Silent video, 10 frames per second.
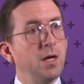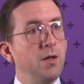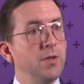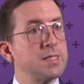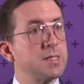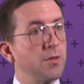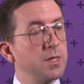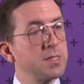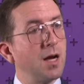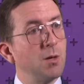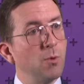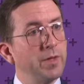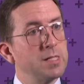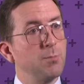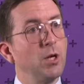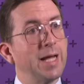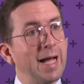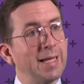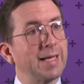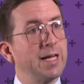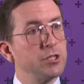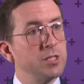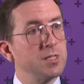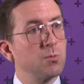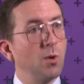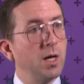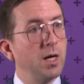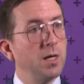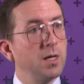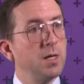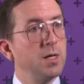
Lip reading: And this is at the time when these bullying allegations were